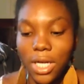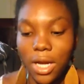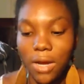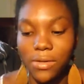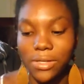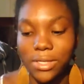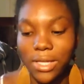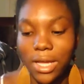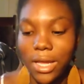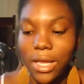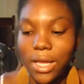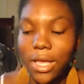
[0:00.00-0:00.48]
and I
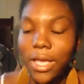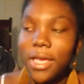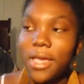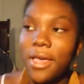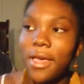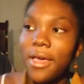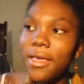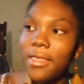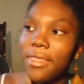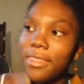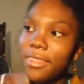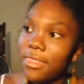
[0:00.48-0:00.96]
was like,
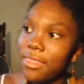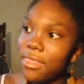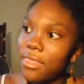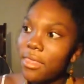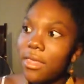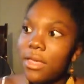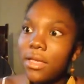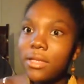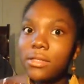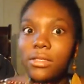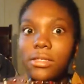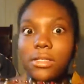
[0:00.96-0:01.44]

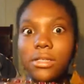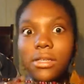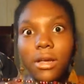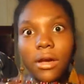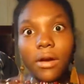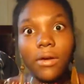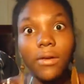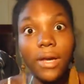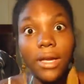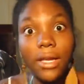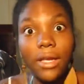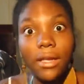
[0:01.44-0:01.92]
this, you
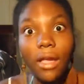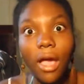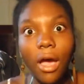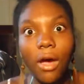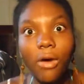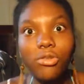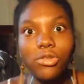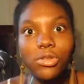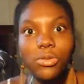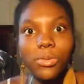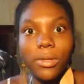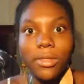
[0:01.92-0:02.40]
know, it
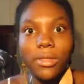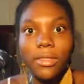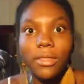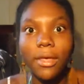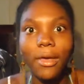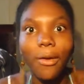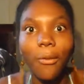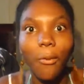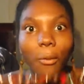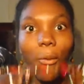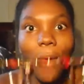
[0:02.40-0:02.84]
goes with it.